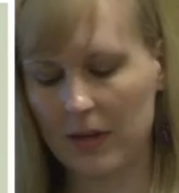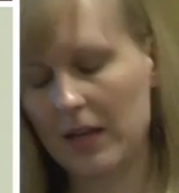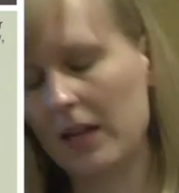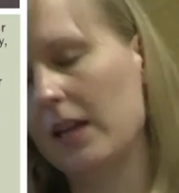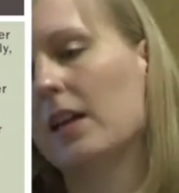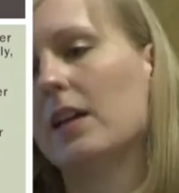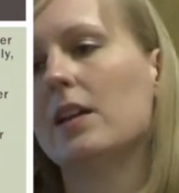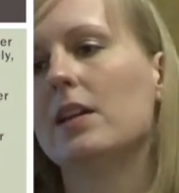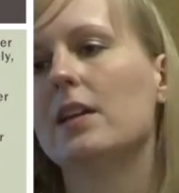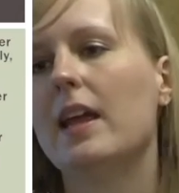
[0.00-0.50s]

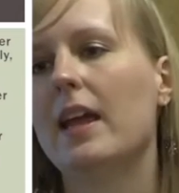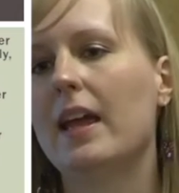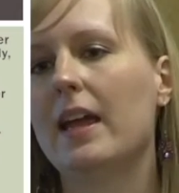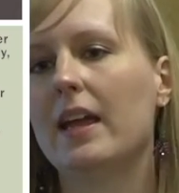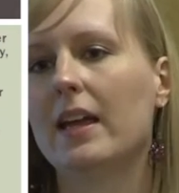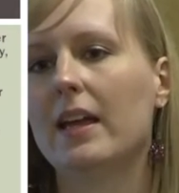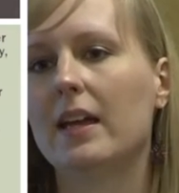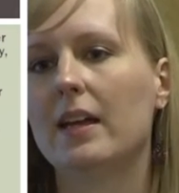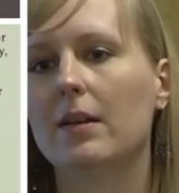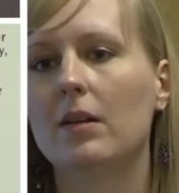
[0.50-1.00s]
in
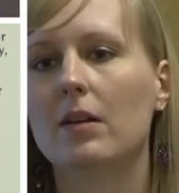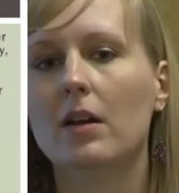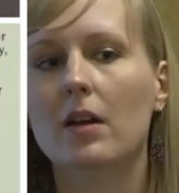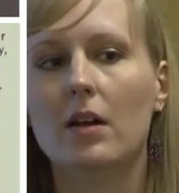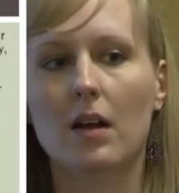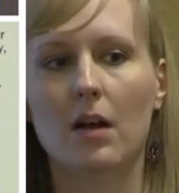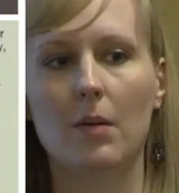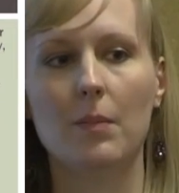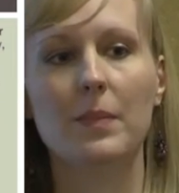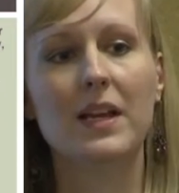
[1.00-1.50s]
a
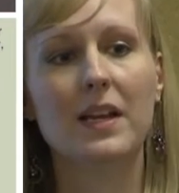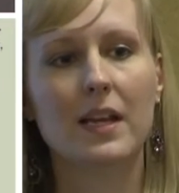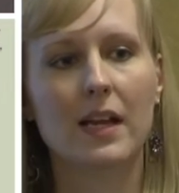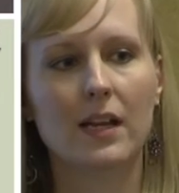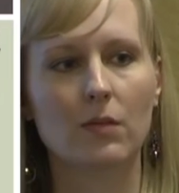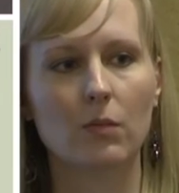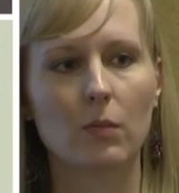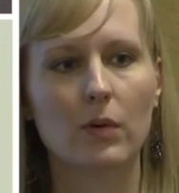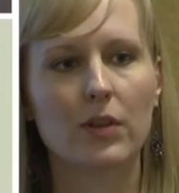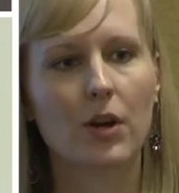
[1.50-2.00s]

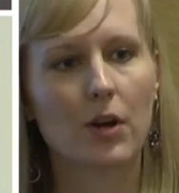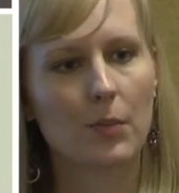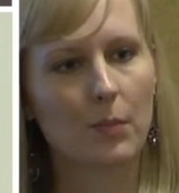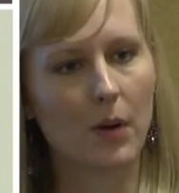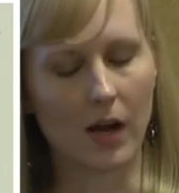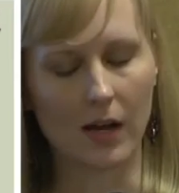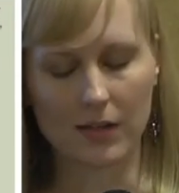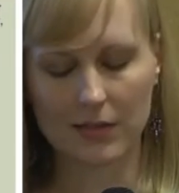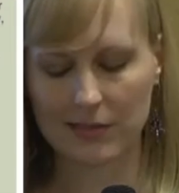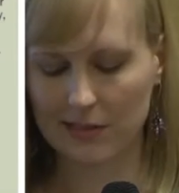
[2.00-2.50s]
meeting with her
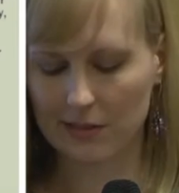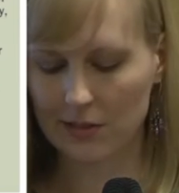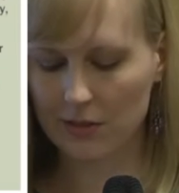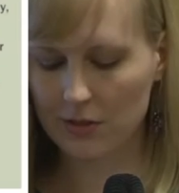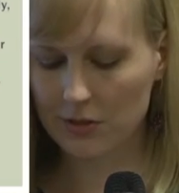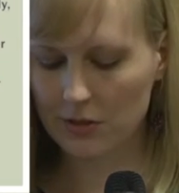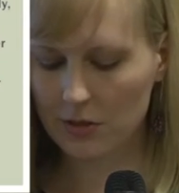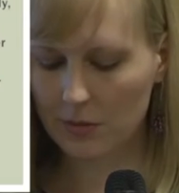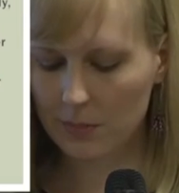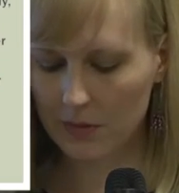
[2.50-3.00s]
boss and her
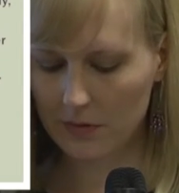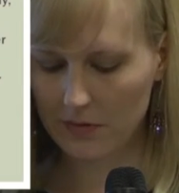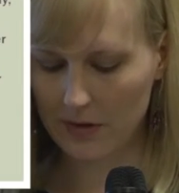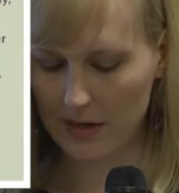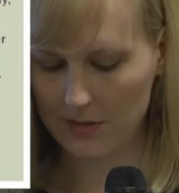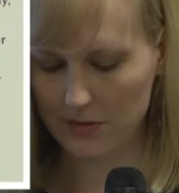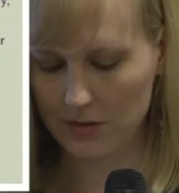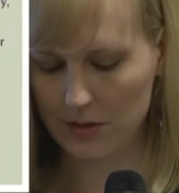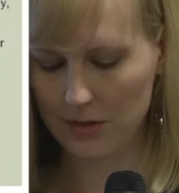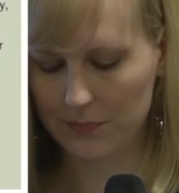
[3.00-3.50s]

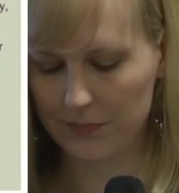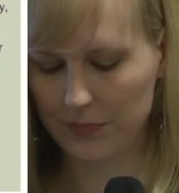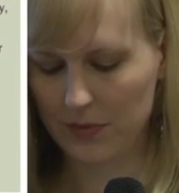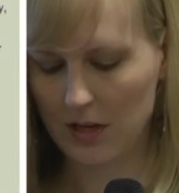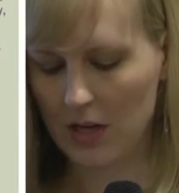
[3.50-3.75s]
supervisor.